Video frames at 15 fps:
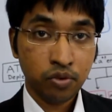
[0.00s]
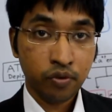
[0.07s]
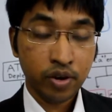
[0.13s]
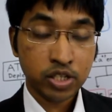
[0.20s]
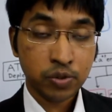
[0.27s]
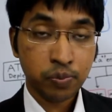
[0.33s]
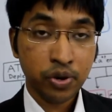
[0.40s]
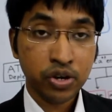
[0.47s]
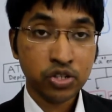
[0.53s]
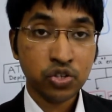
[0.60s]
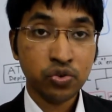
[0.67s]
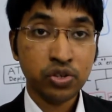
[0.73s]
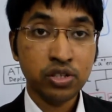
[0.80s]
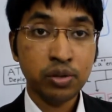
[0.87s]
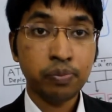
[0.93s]

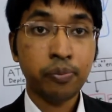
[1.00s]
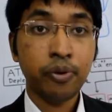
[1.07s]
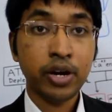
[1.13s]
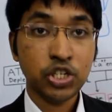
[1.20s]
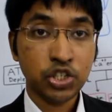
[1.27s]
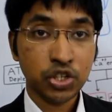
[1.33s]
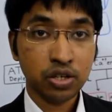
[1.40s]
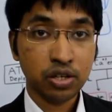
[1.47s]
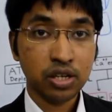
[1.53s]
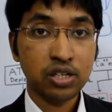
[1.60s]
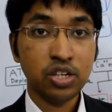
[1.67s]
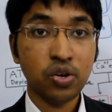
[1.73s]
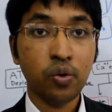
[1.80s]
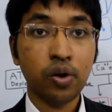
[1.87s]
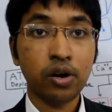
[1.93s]
respiratory depression
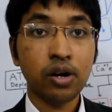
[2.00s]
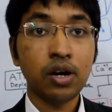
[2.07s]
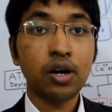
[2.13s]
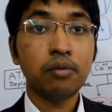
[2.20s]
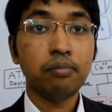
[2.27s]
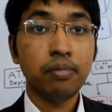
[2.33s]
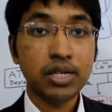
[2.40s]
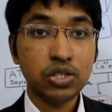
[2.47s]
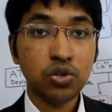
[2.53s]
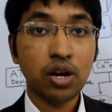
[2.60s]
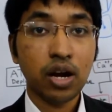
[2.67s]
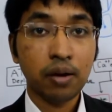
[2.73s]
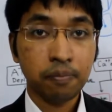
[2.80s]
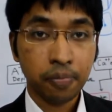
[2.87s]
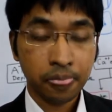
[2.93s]
in your
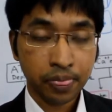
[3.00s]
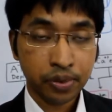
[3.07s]
medulla,